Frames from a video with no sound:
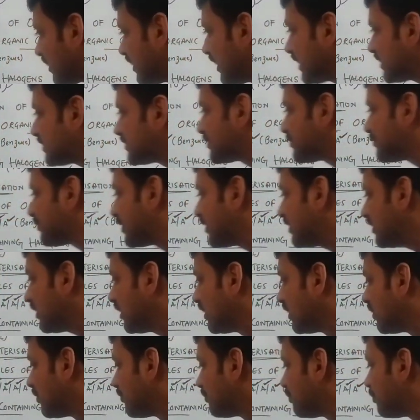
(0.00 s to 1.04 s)
Next
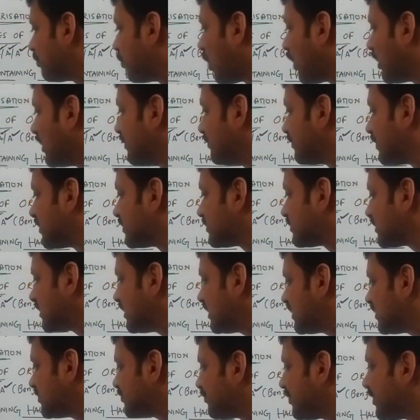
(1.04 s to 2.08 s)
one, polymers.
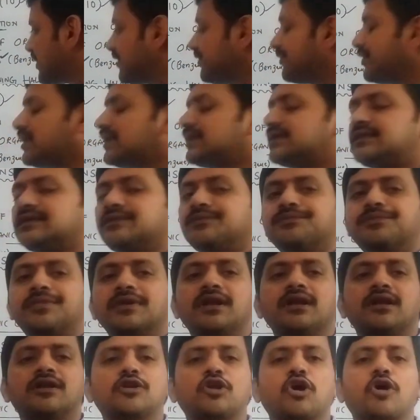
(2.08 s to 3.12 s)
It is very, very
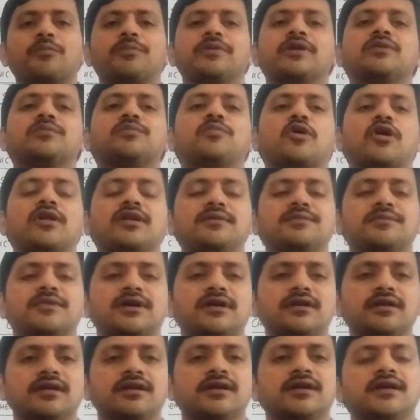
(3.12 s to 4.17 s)
simple topic,
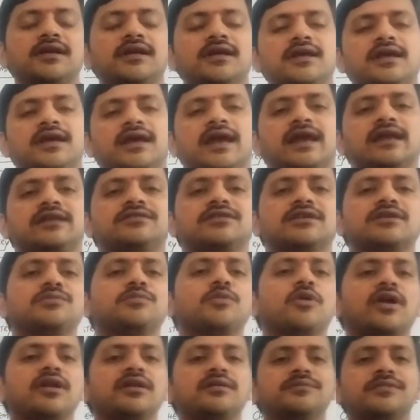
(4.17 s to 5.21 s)
polymer, addition
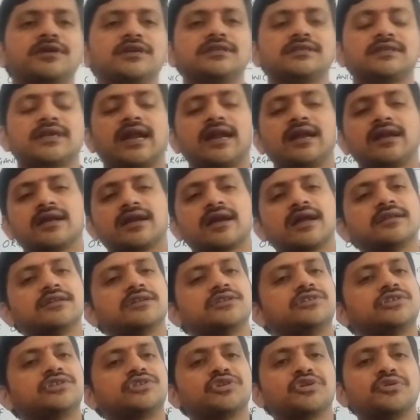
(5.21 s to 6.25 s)
polymers and
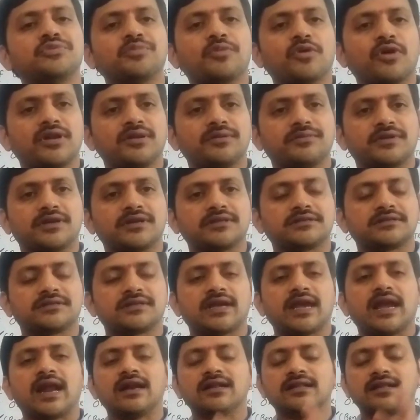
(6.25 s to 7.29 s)
condensation polymers
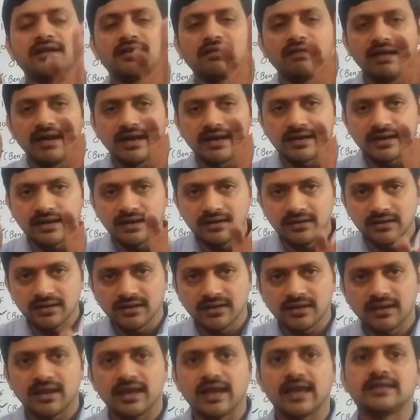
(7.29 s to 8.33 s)
and the related
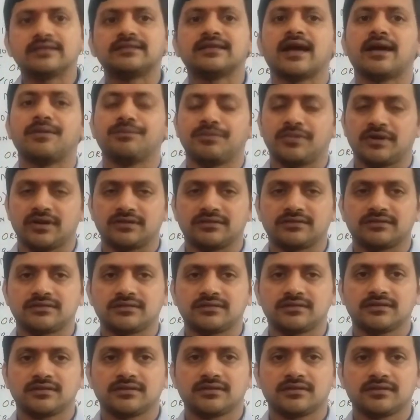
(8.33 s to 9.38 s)

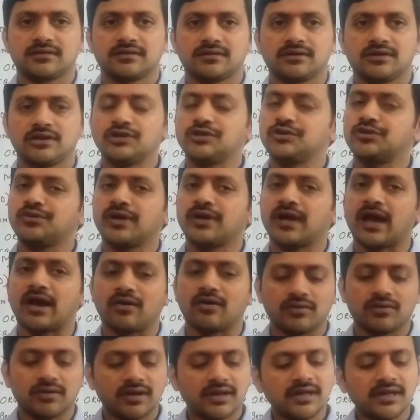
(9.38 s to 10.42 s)
examples you should
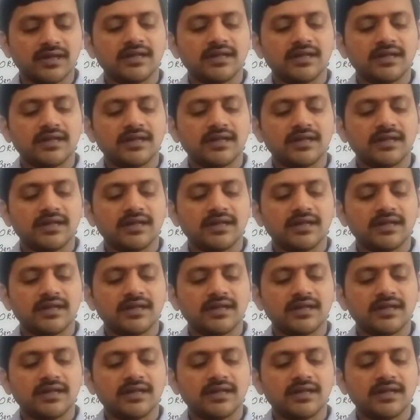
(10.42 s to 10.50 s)
have.